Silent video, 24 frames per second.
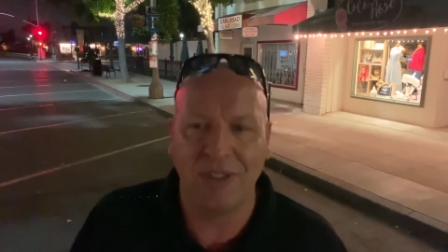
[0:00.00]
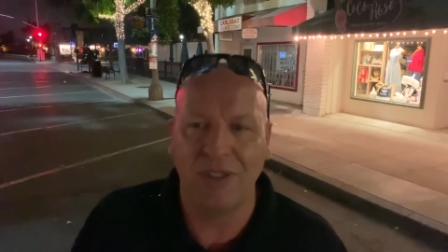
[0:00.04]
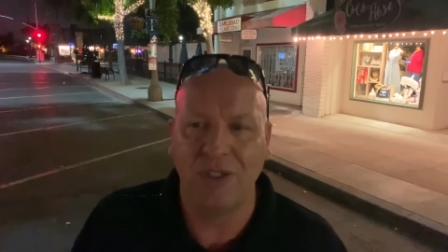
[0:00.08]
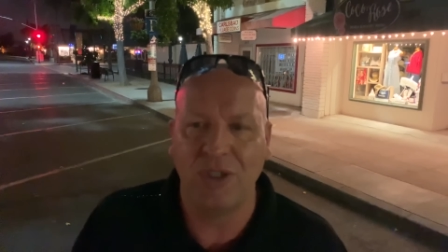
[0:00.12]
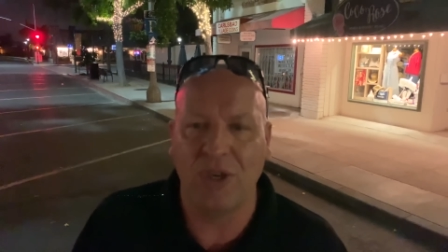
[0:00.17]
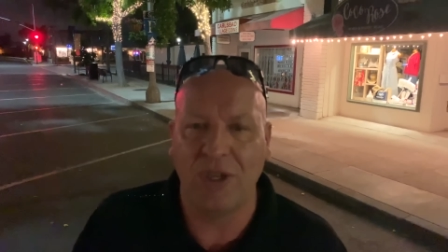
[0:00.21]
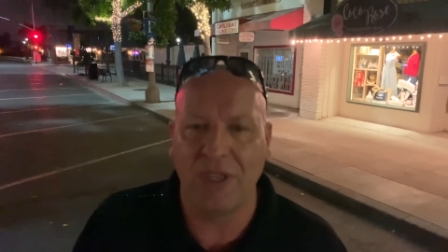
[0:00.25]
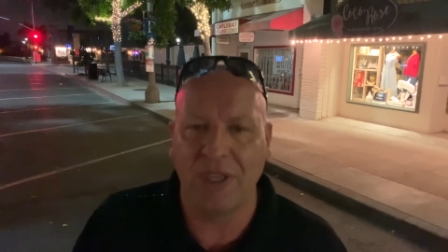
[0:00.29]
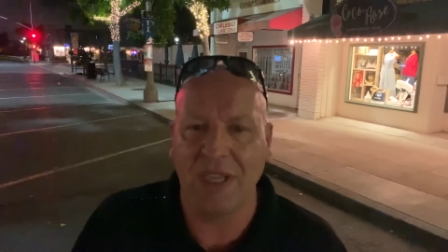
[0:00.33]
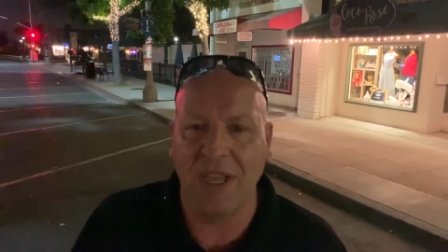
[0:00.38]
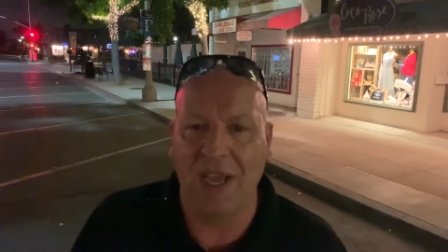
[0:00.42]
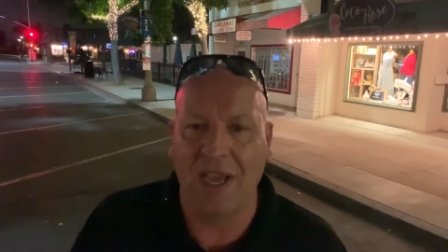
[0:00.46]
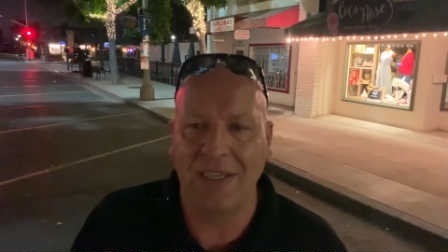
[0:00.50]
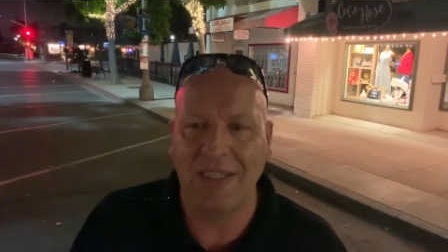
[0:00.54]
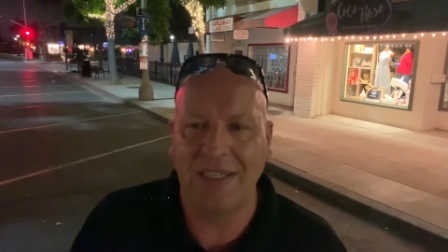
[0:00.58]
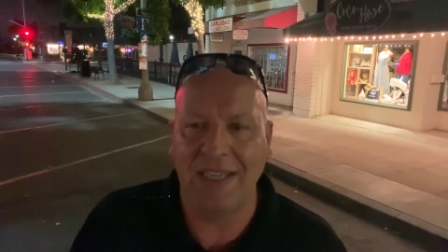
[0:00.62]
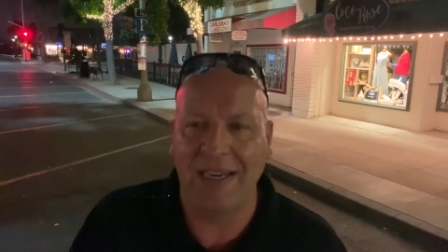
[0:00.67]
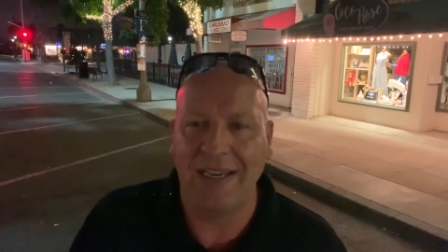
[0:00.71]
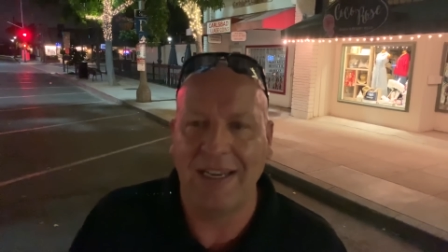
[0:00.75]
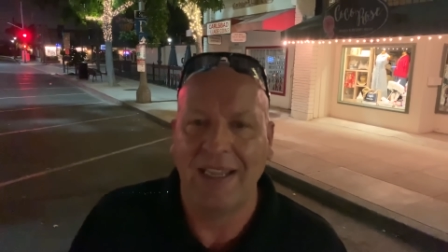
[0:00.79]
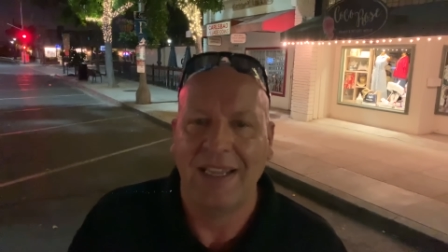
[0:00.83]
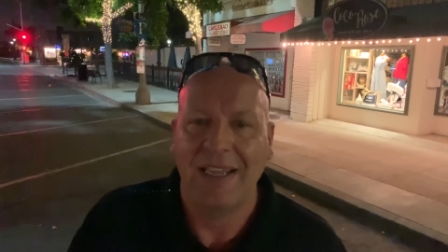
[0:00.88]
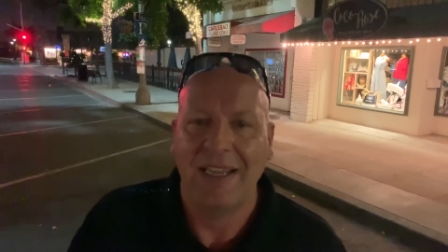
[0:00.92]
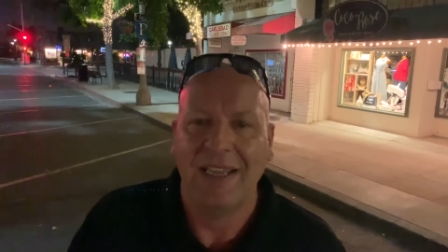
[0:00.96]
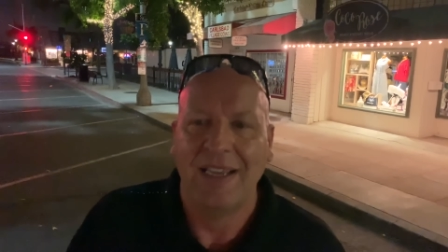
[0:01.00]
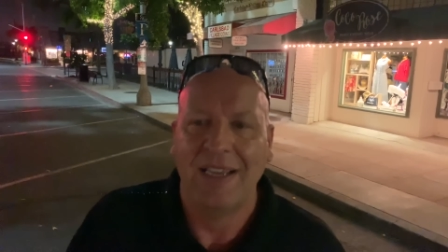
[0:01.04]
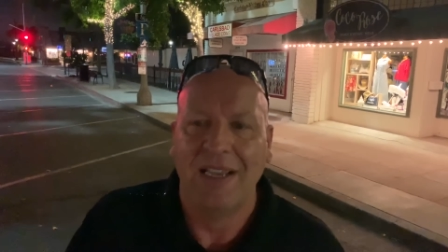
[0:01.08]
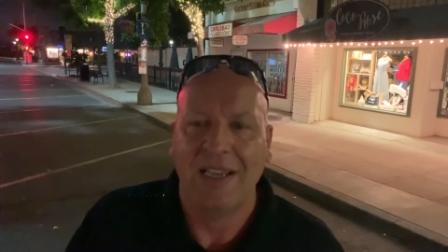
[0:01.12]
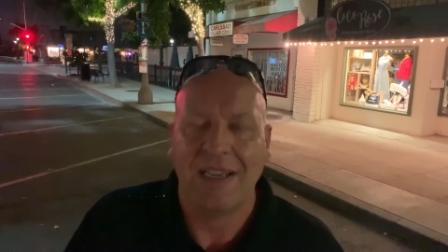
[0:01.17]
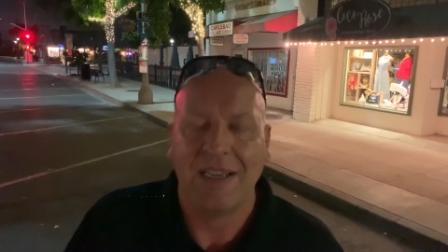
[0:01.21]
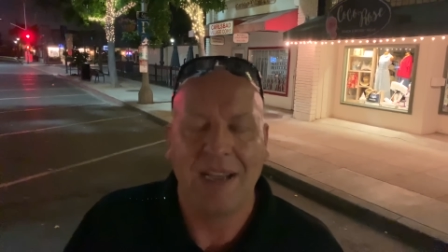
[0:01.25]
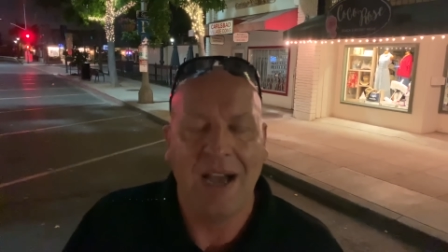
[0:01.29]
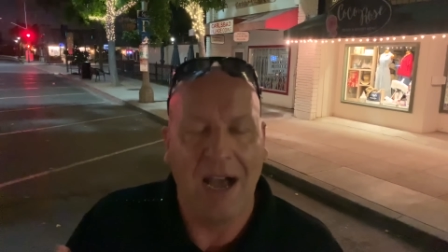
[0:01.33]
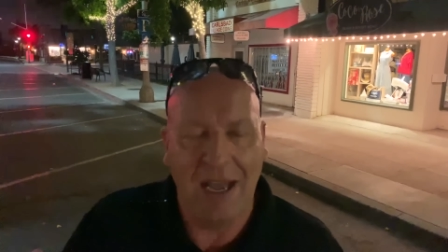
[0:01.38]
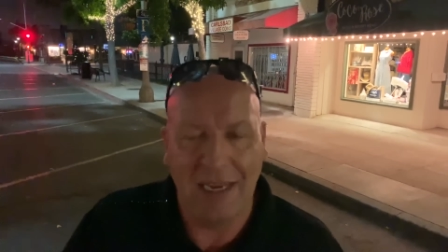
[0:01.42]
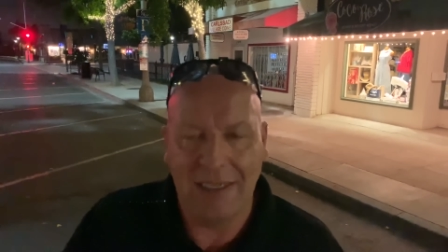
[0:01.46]
enjoy the content.
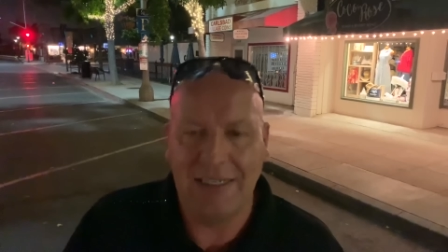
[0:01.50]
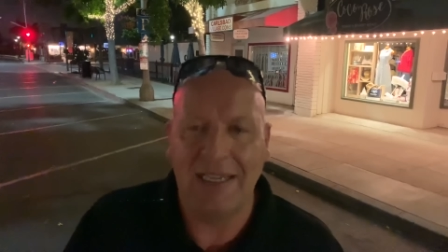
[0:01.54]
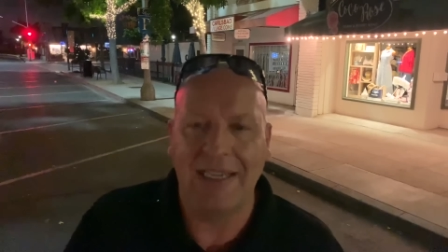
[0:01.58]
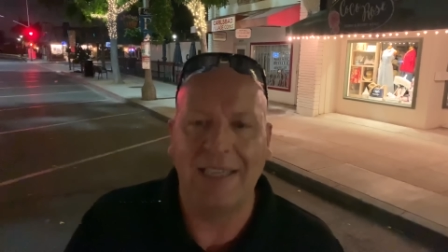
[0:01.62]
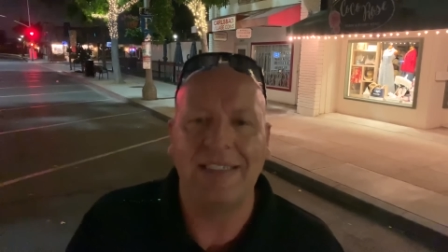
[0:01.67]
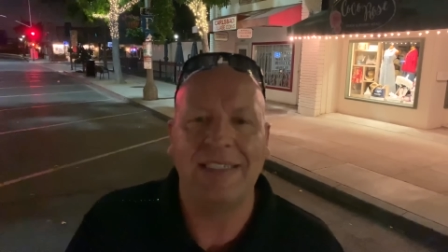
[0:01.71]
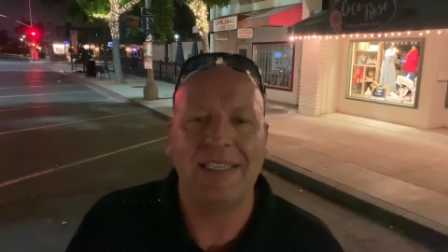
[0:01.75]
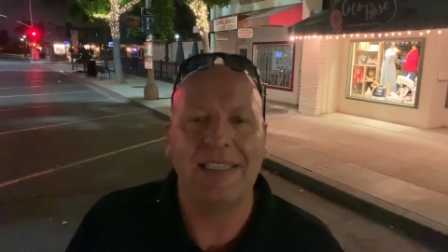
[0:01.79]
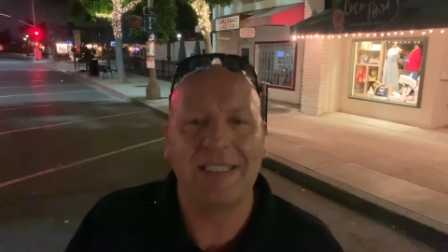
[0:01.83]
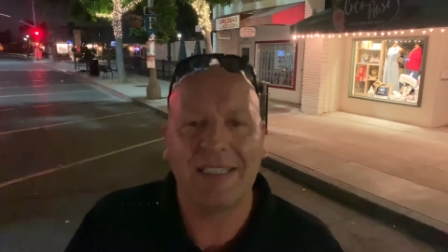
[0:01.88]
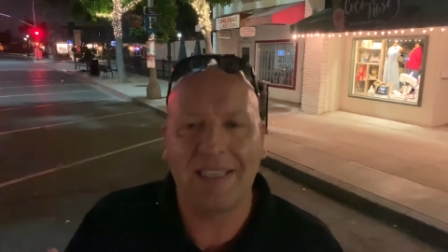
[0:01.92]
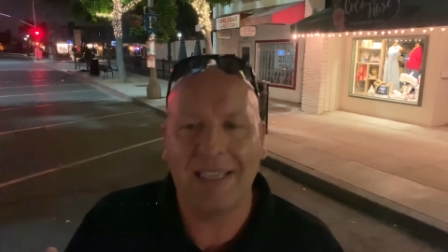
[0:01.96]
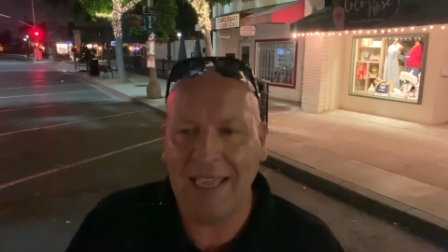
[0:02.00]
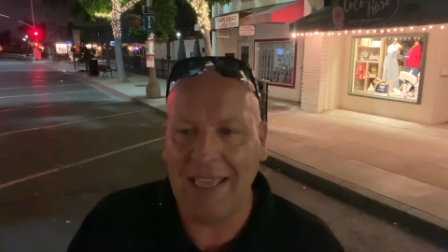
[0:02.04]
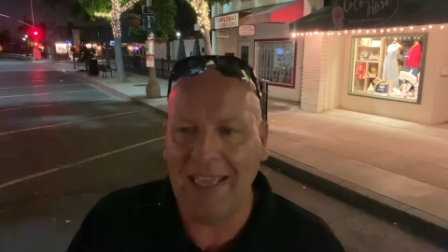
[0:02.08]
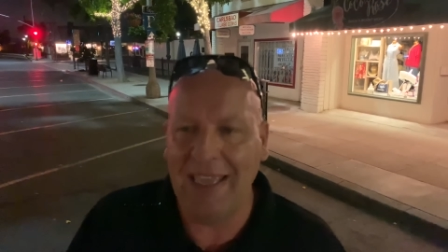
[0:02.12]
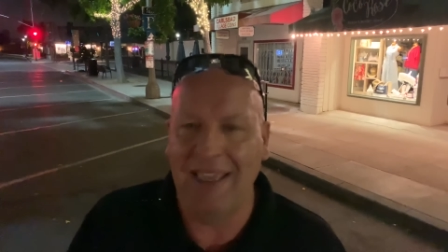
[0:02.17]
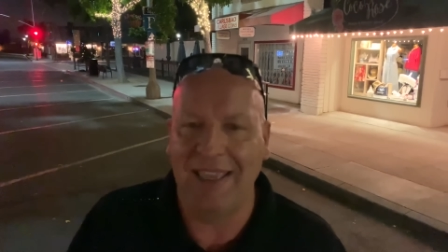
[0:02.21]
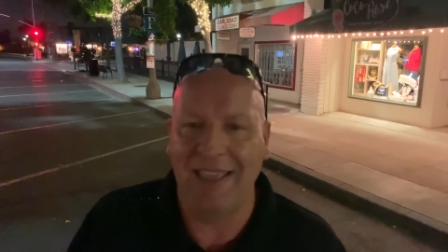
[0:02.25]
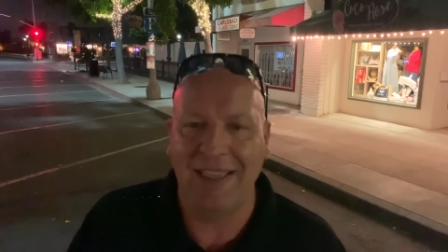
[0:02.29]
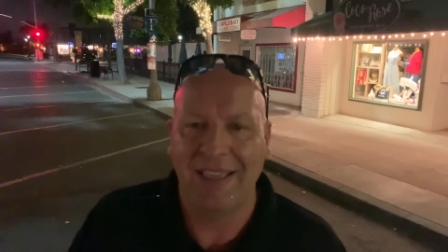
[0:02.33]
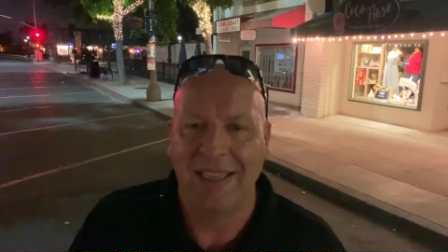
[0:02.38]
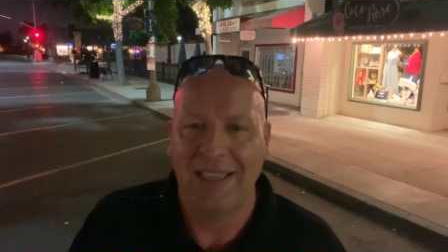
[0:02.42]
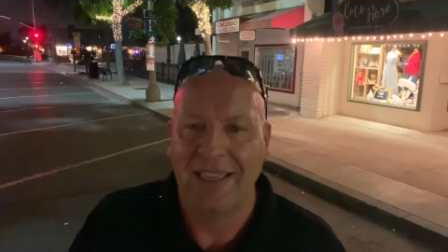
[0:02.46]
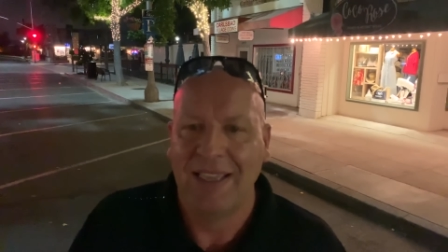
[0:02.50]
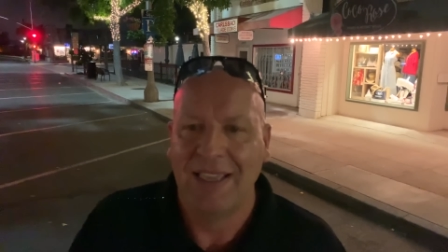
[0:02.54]
Content is king.